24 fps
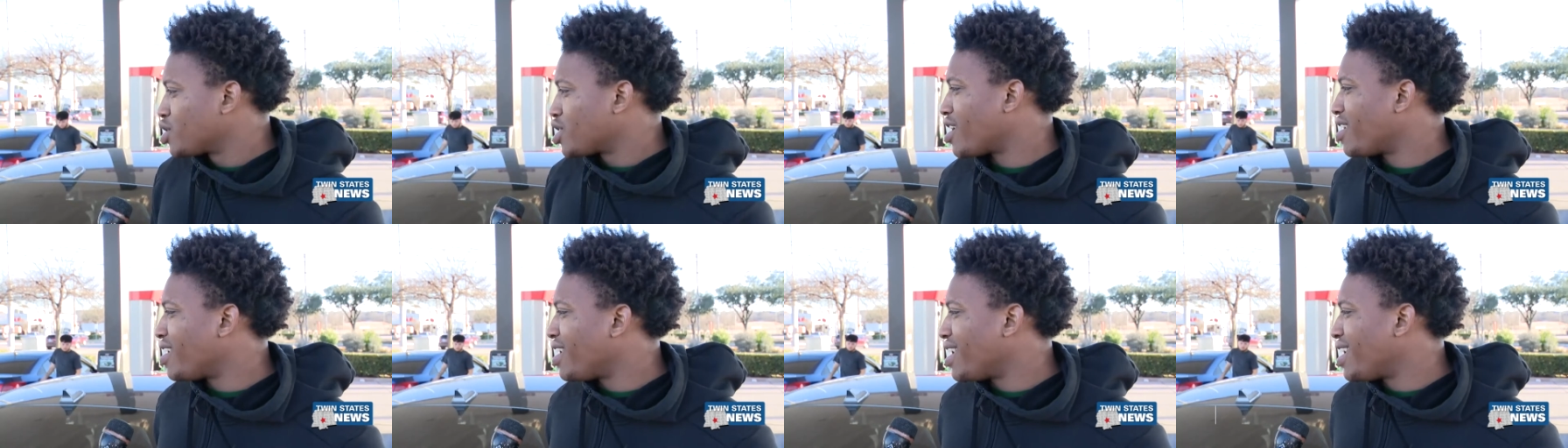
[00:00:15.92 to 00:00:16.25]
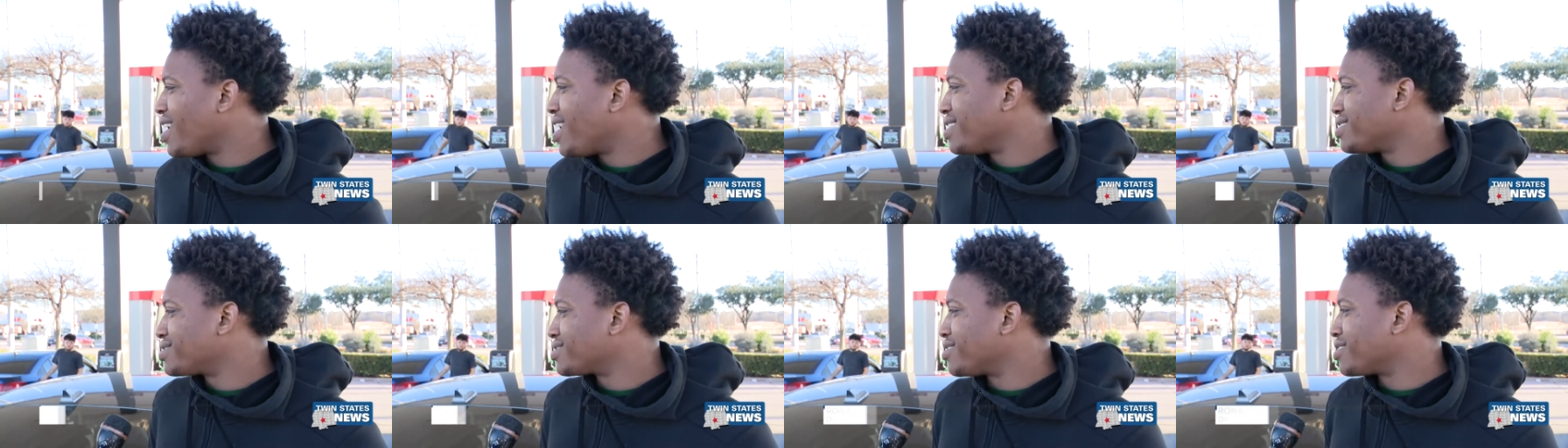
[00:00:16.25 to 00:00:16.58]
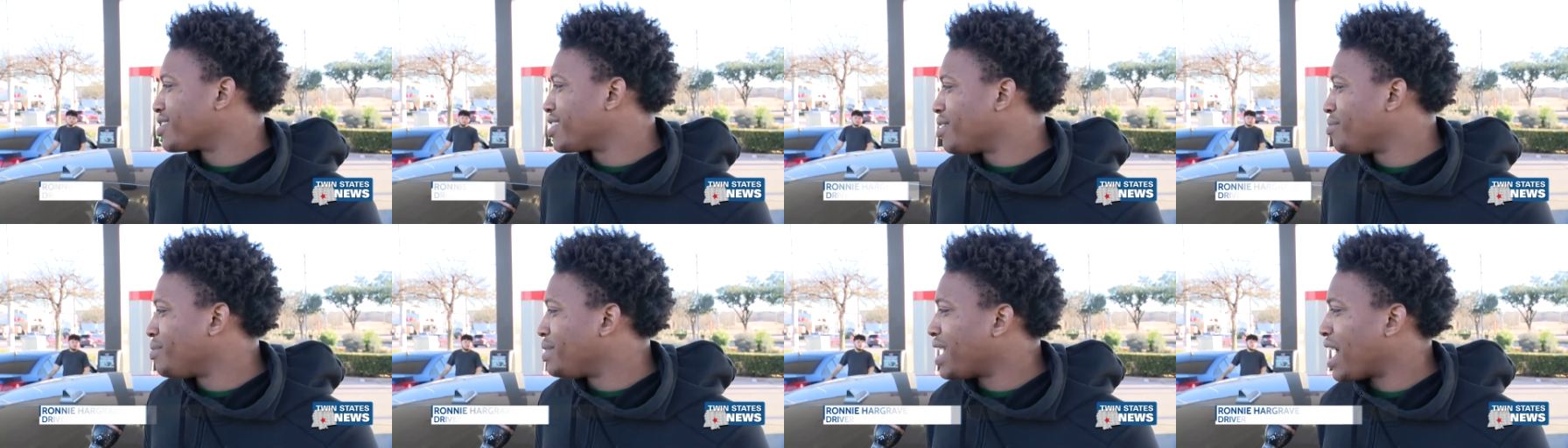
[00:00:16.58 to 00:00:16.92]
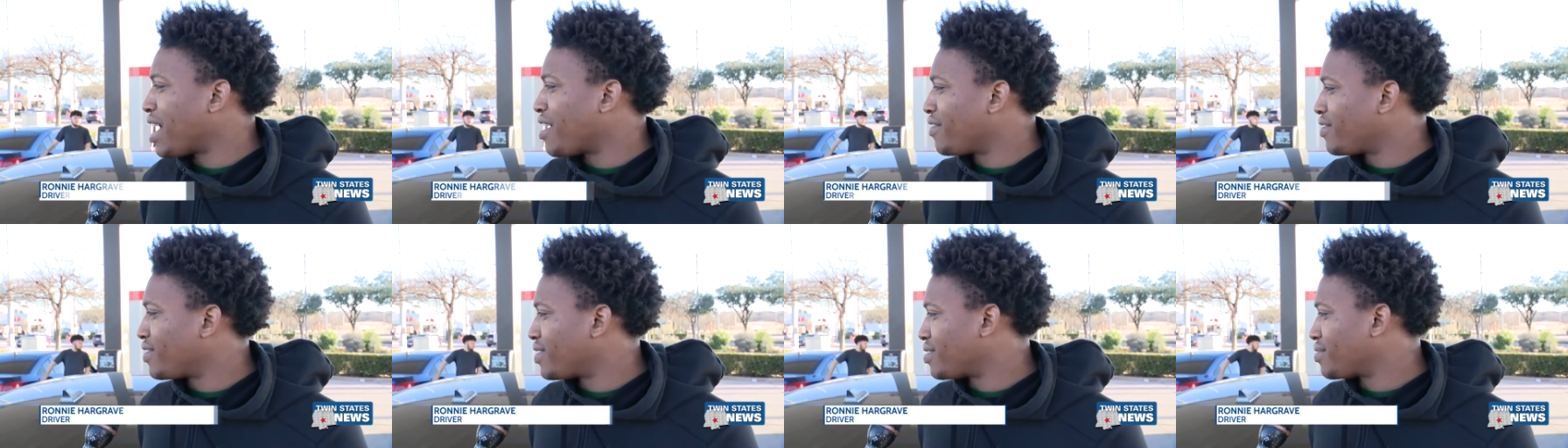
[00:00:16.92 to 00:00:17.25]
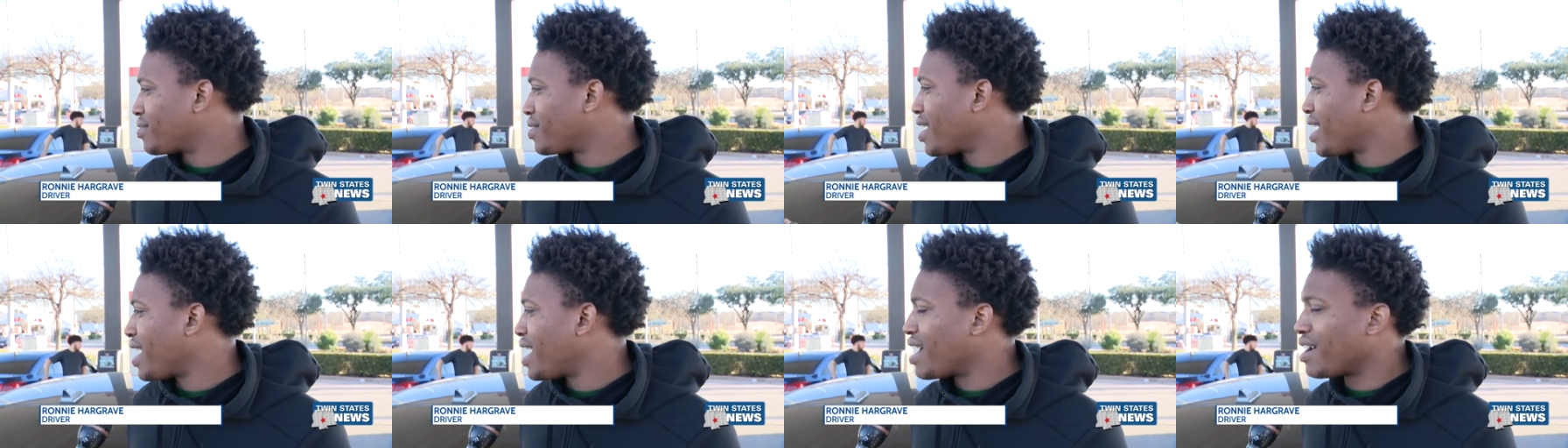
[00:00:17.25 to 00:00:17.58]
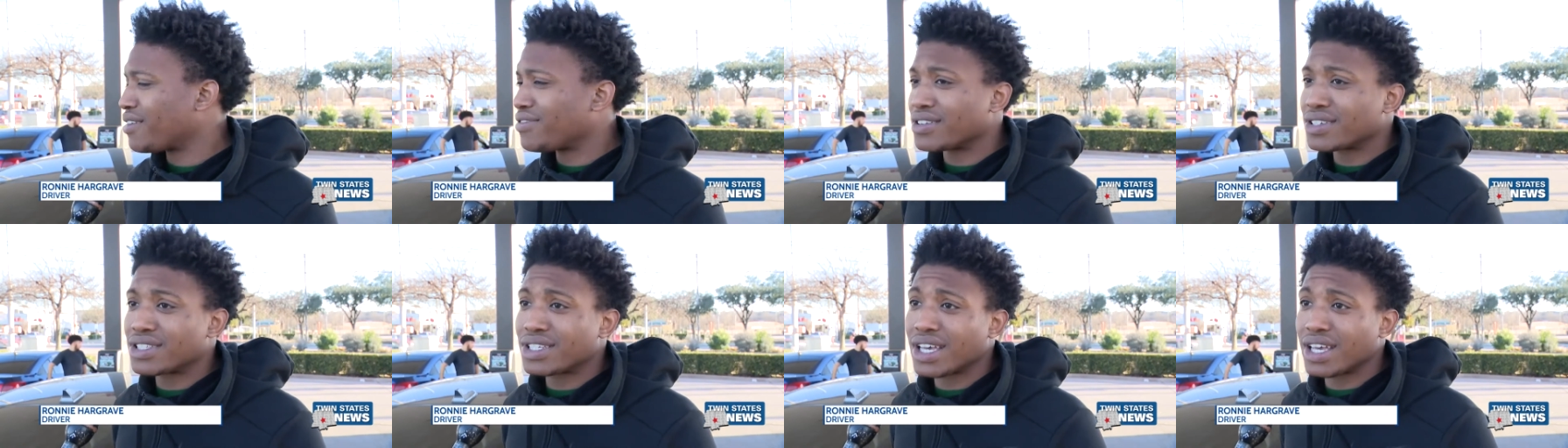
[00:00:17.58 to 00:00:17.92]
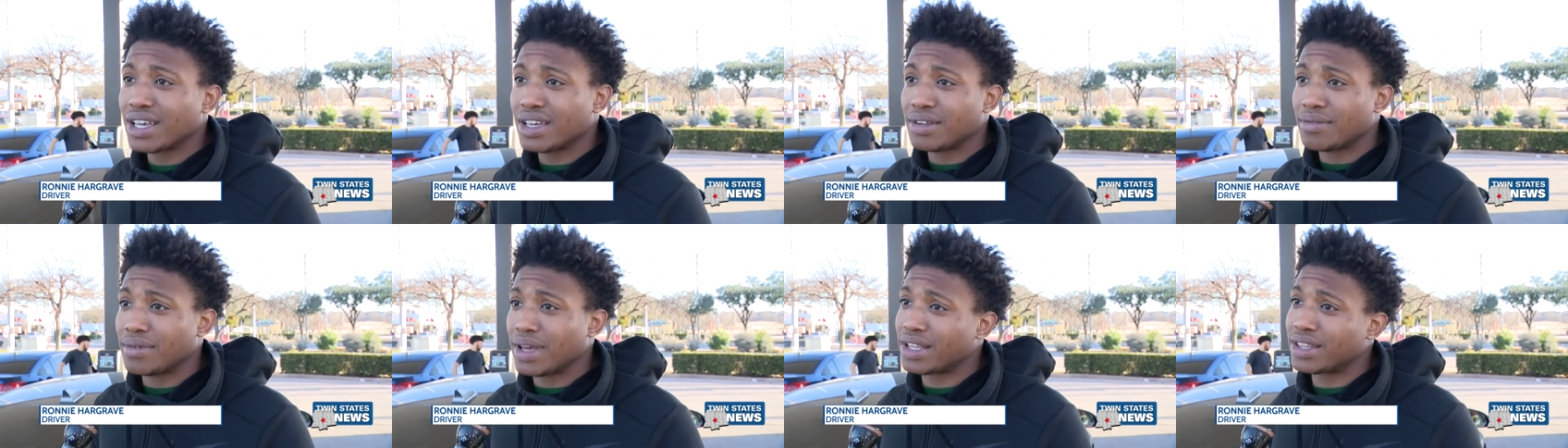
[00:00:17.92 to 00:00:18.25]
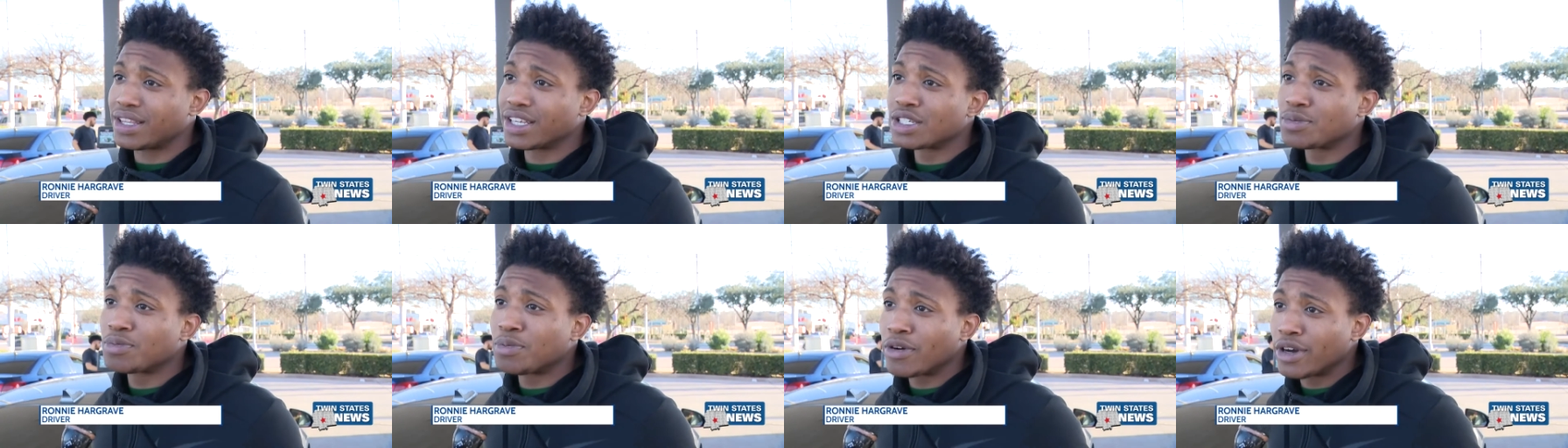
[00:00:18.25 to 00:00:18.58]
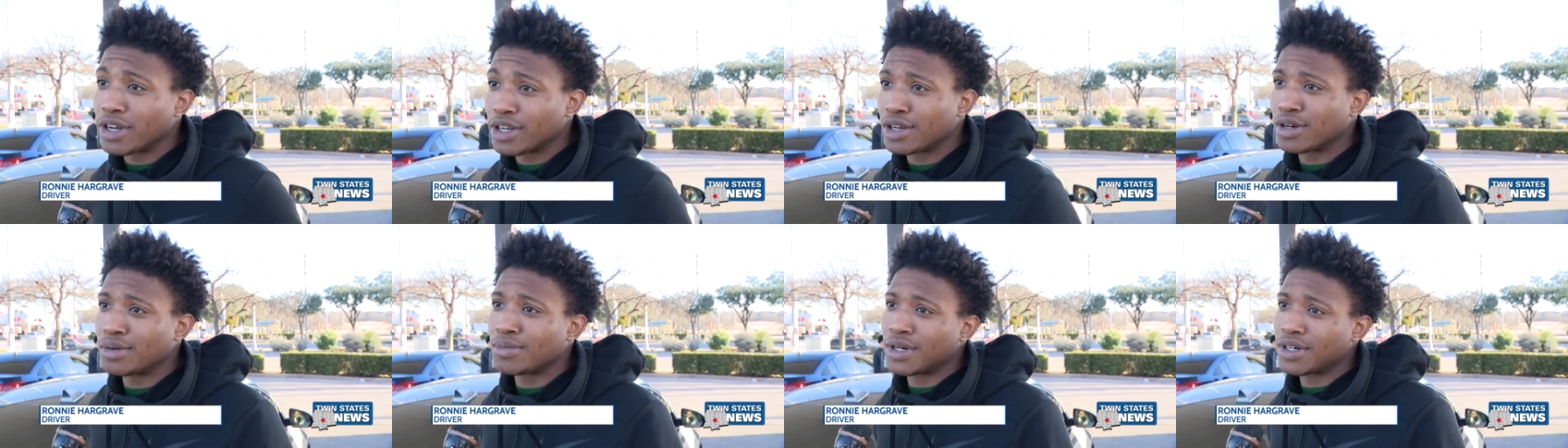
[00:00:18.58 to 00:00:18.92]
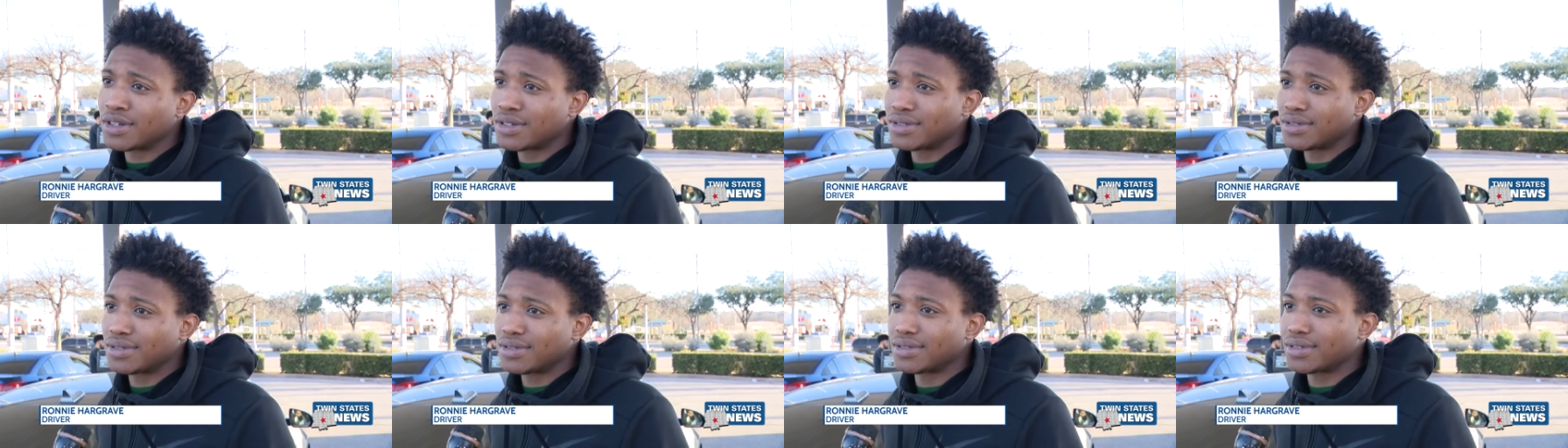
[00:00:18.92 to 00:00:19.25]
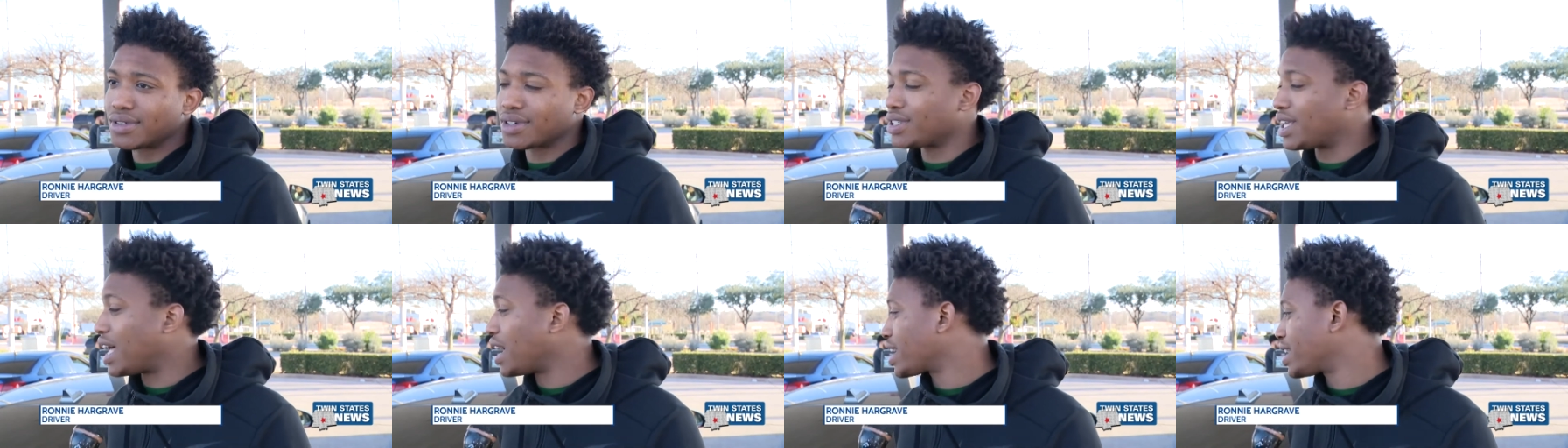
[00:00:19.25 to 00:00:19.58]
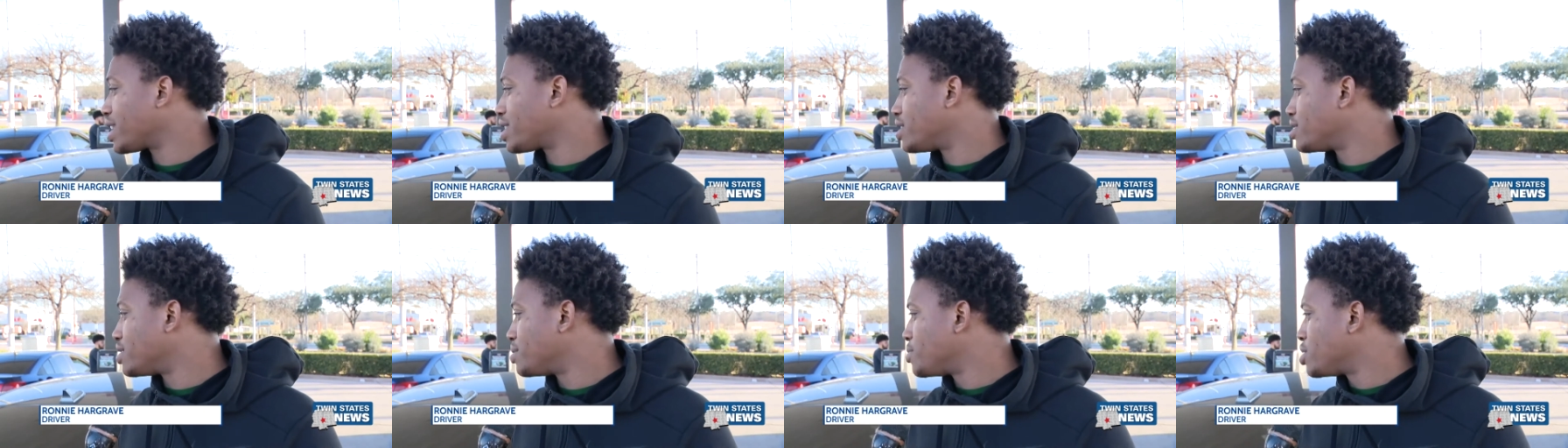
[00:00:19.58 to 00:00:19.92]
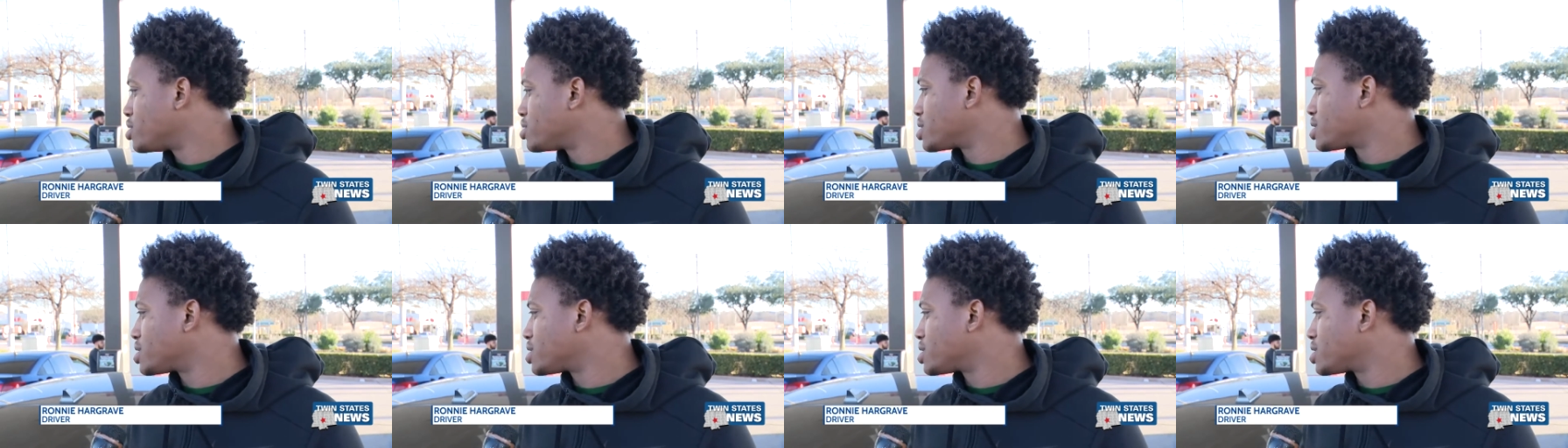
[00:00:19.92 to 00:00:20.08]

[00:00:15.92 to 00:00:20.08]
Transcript: $30 won't give me not even half a tank at this point no more. Cause I get the most